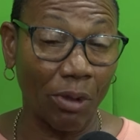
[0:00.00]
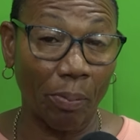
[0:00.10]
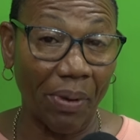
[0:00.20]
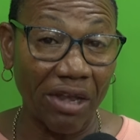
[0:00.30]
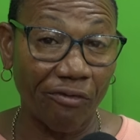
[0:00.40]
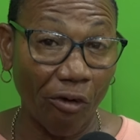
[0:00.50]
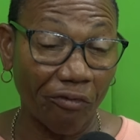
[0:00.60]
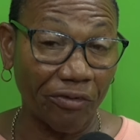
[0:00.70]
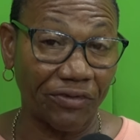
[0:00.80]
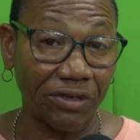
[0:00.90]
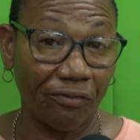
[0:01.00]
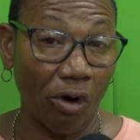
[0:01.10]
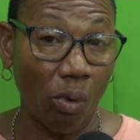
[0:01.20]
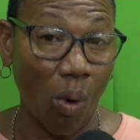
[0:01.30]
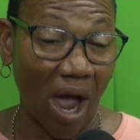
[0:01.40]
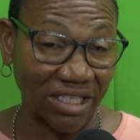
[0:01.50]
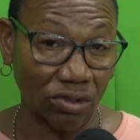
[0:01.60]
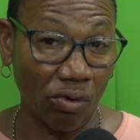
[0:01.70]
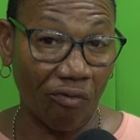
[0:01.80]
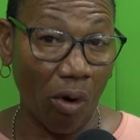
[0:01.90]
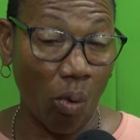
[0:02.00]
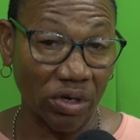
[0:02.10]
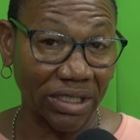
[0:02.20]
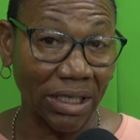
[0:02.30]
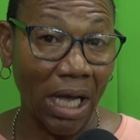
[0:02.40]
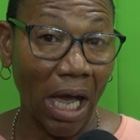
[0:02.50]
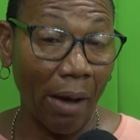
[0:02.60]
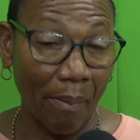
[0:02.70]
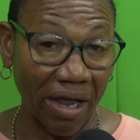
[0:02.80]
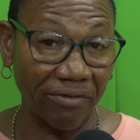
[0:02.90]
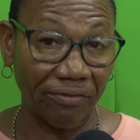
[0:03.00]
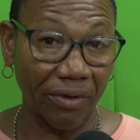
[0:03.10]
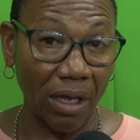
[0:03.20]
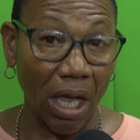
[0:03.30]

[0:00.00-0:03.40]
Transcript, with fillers: I'm not paying four fifty for Wasco for water a month.